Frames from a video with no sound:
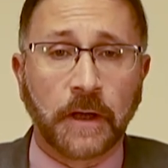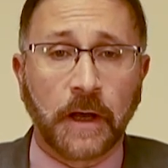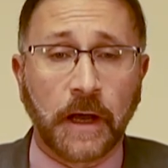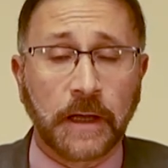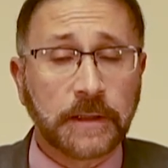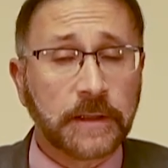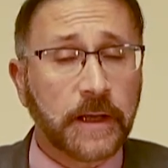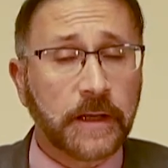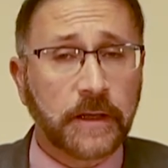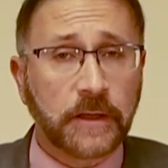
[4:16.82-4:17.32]

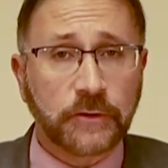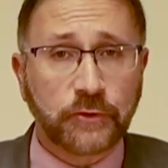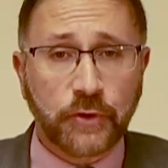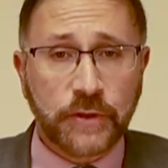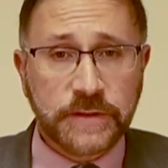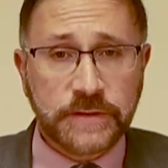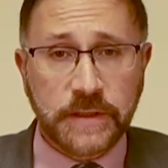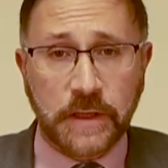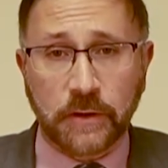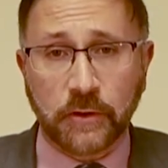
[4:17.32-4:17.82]
Unlike
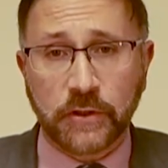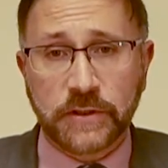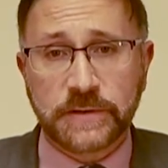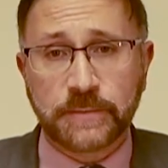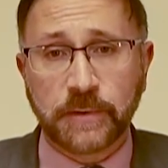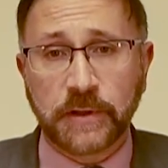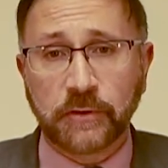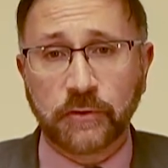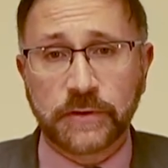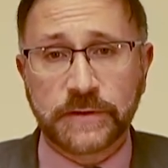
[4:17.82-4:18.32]
countries that are
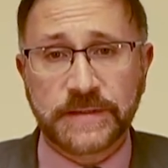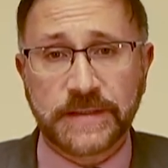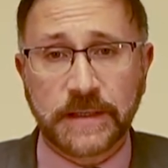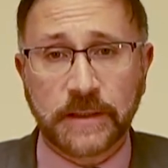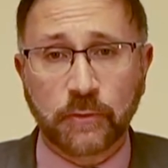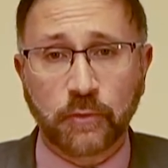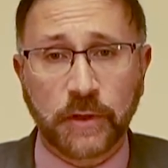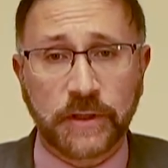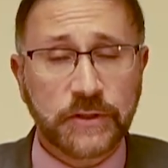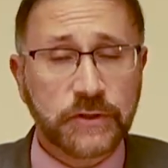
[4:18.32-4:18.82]

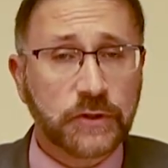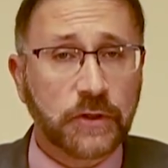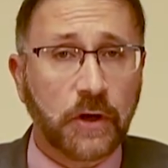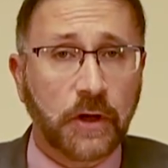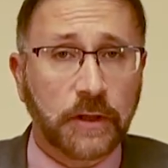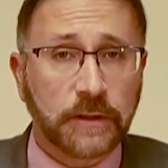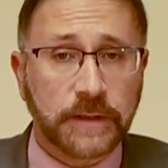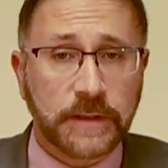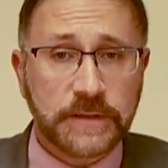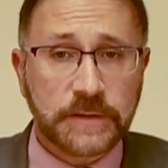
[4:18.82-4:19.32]
experiencing what is
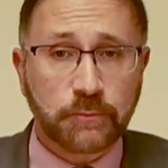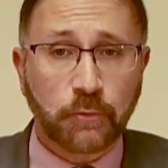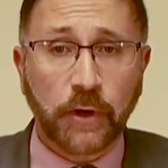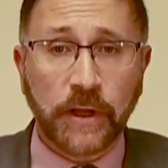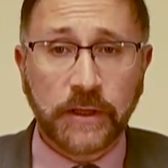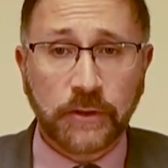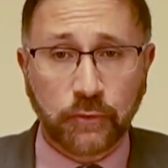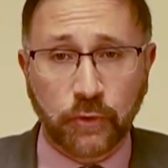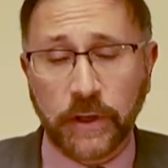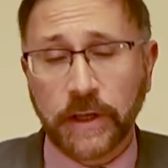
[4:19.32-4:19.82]
called as
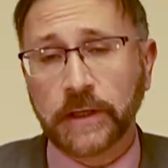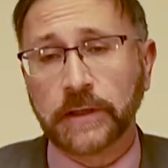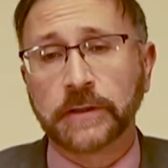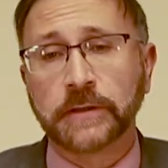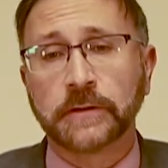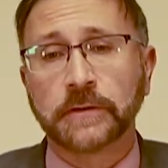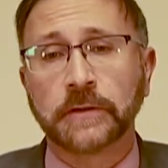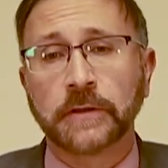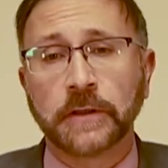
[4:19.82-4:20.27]
brain drain,